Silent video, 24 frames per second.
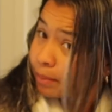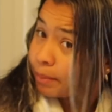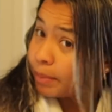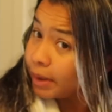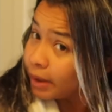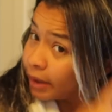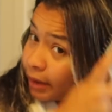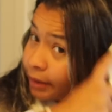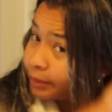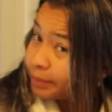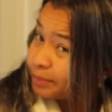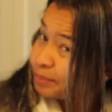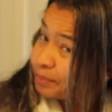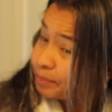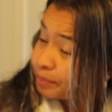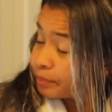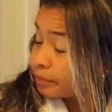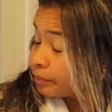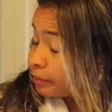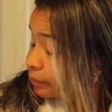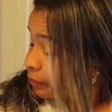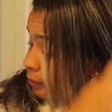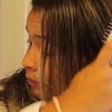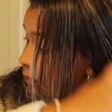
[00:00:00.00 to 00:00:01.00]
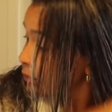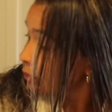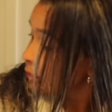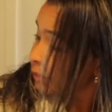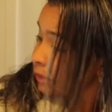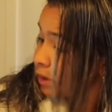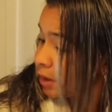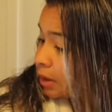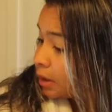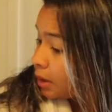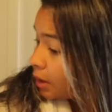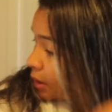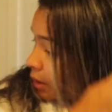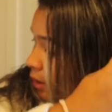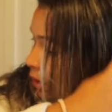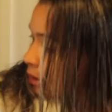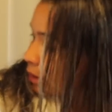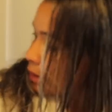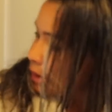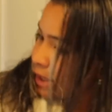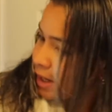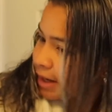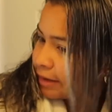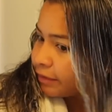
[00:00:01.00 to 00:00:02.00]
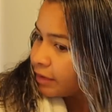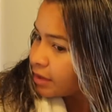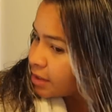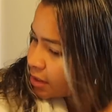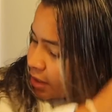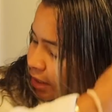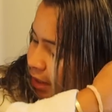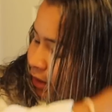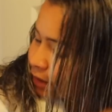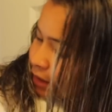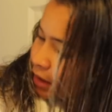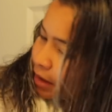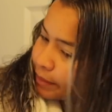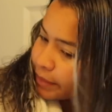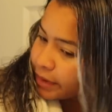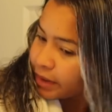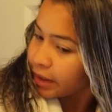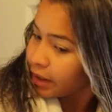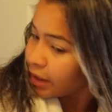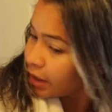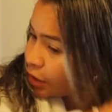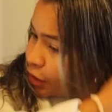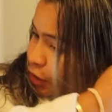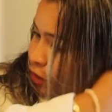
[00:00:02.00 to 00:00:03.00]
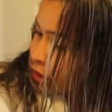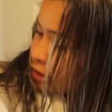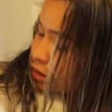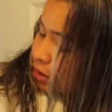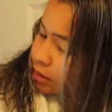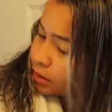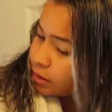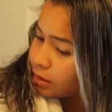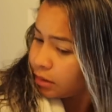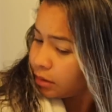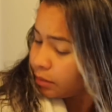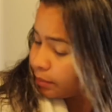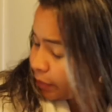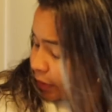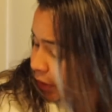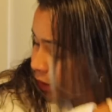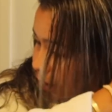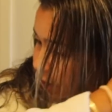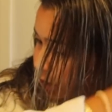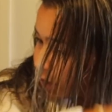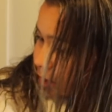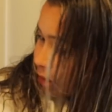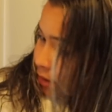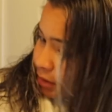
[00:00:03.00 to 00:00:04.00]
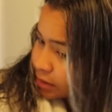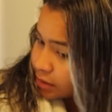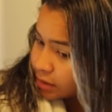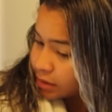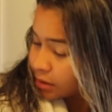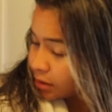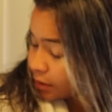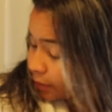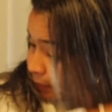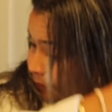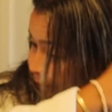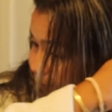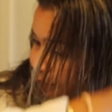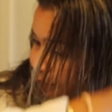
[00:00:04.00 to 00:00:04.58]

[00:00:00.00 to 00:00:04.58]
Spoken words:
but they have to stay on that medication because